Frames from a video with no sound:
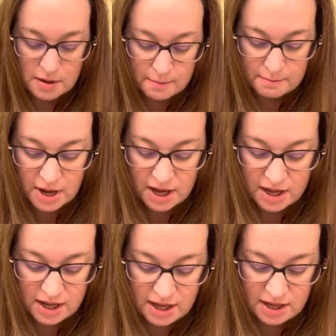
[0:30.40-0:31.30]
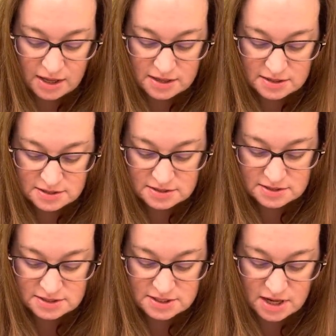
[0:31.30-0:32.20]
My
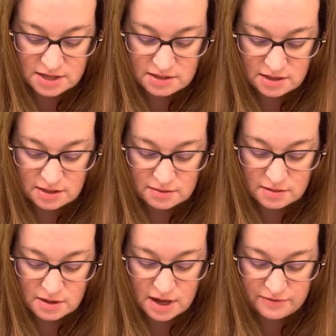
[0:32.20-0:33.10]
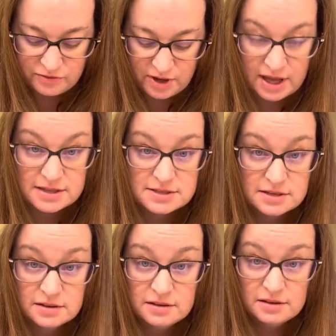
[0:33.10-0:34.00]
son, I have three kids,
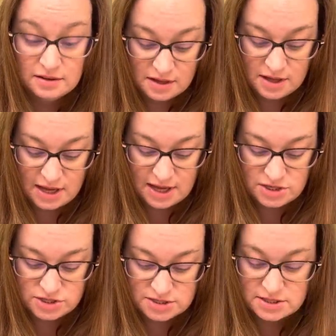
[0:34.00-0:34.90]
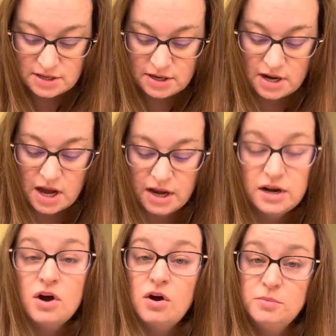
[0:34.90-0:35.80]
ages
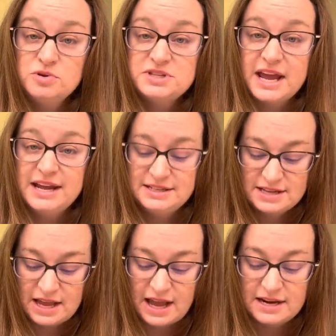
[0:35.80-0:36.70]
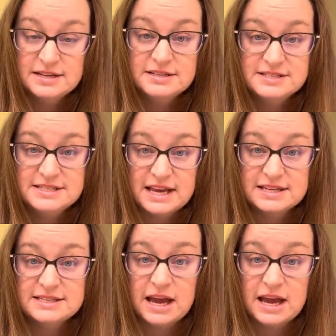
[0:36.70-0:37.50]
9, almost 8, and 6.